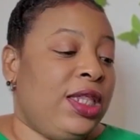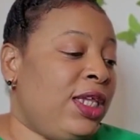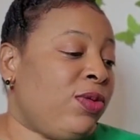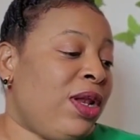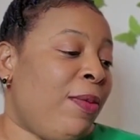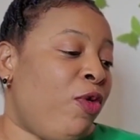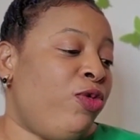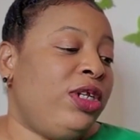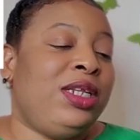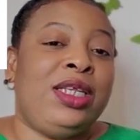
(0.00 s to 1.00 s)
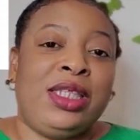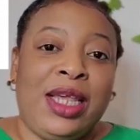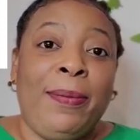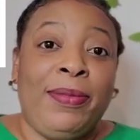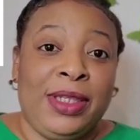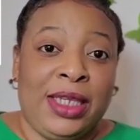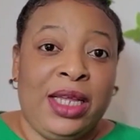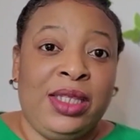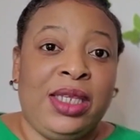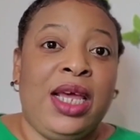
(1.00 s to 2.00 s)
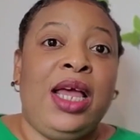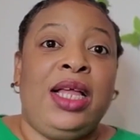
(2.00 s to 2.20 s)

This one I'm holding is 10%.